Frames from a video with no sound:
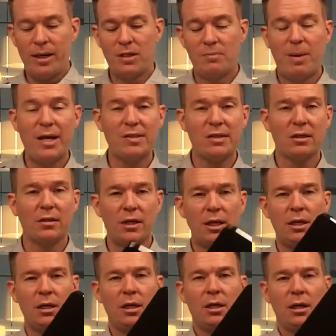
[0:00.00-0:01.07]
It's
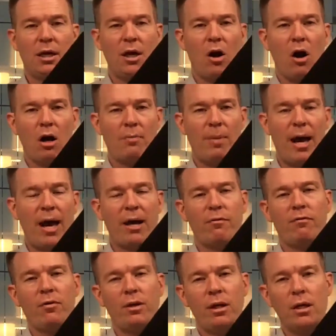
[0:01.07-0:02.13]
basically a hard
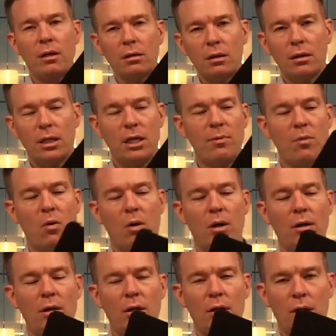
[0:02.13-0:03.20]
back for the
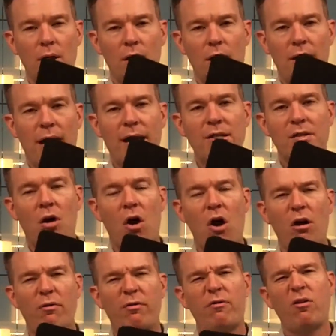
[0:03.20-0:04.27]
keyboard, a nice
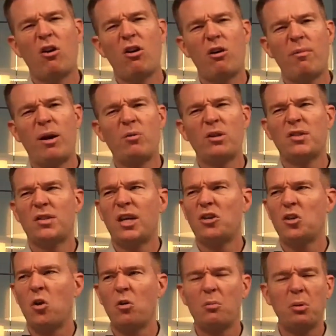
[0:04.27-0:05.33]
hard firm, I wouldn't
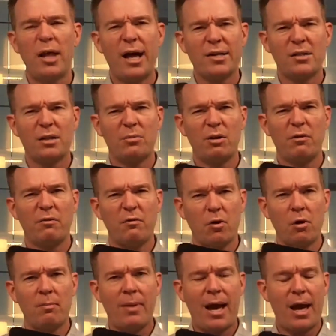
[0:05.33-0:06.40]
say total plastic, but a
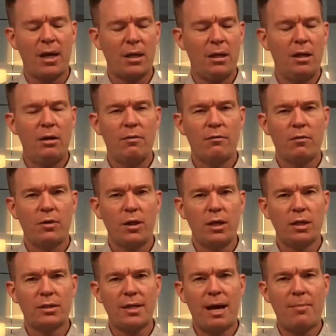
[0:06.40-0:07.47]
firm back for
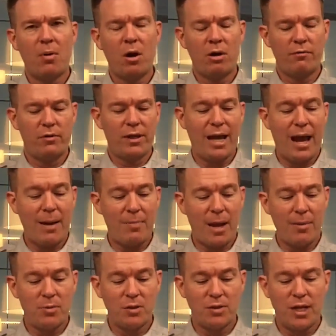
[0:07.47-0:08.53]
the top part for the
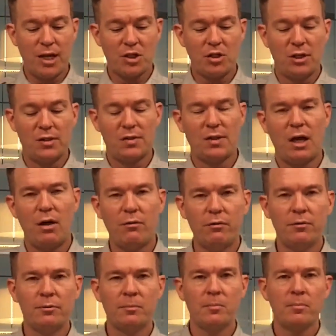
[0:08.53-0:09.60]
iPad protection itself.